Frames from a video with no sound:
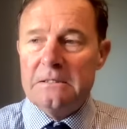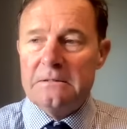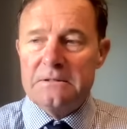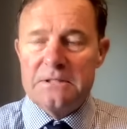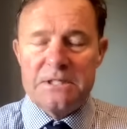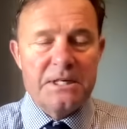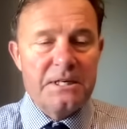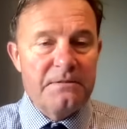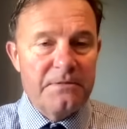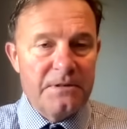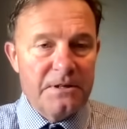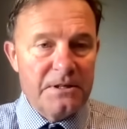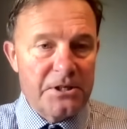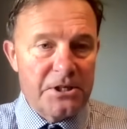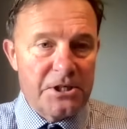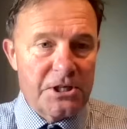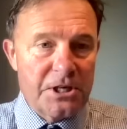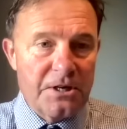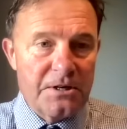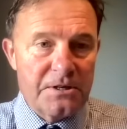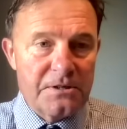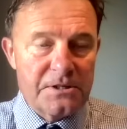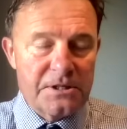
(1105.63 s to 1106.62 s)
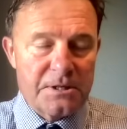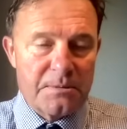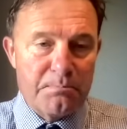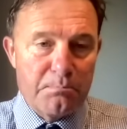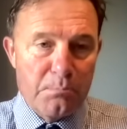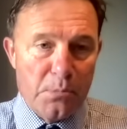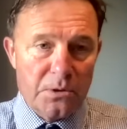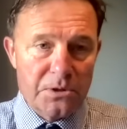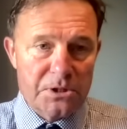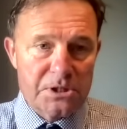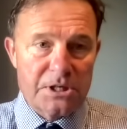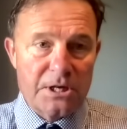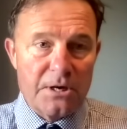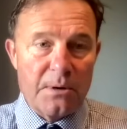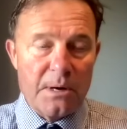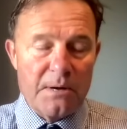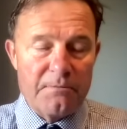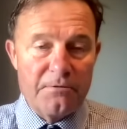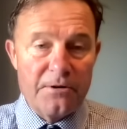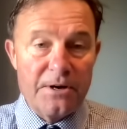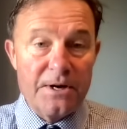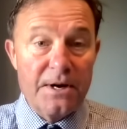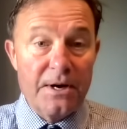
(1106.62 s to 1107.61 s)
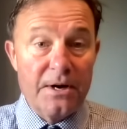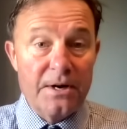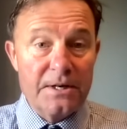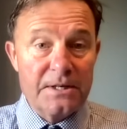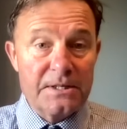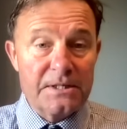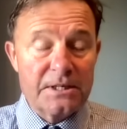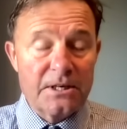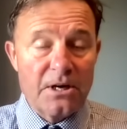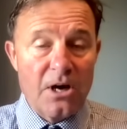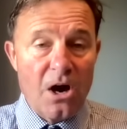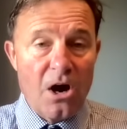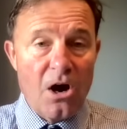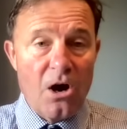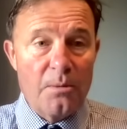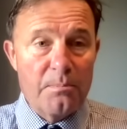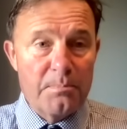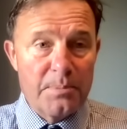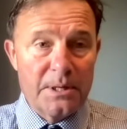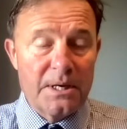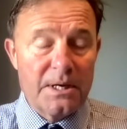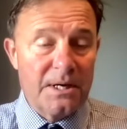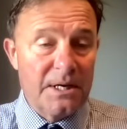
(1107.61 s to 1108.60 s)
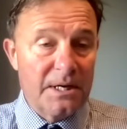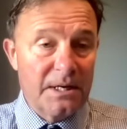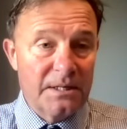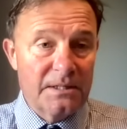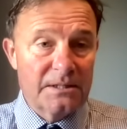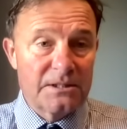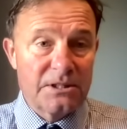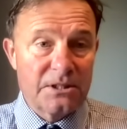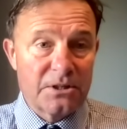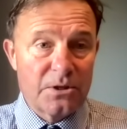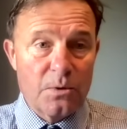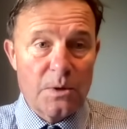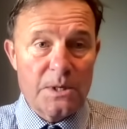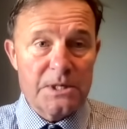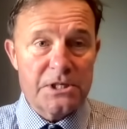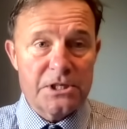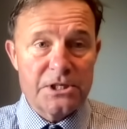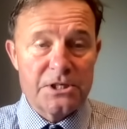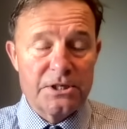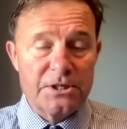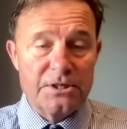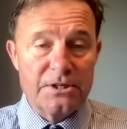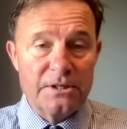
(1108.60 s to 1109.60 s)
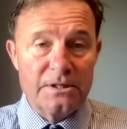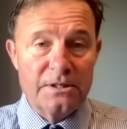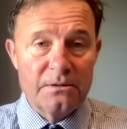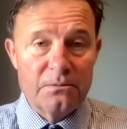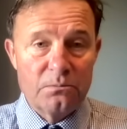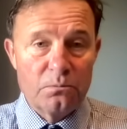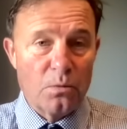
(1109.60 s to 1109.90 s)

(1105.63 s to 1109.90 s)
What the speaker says: TV shows in Moscow every night are beginning to question